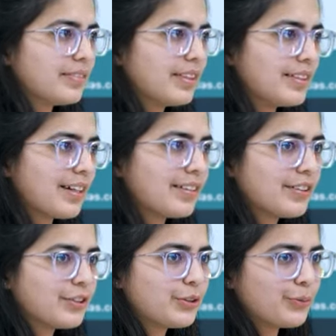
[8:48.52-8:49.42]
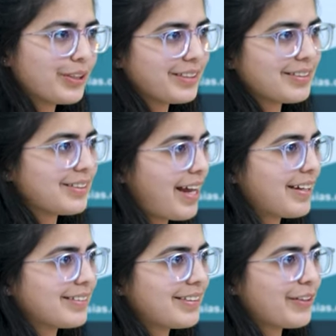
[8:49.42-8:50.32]
These are the two reasons I
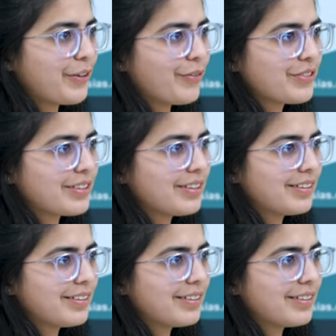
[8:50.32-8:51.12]
can think of, sir.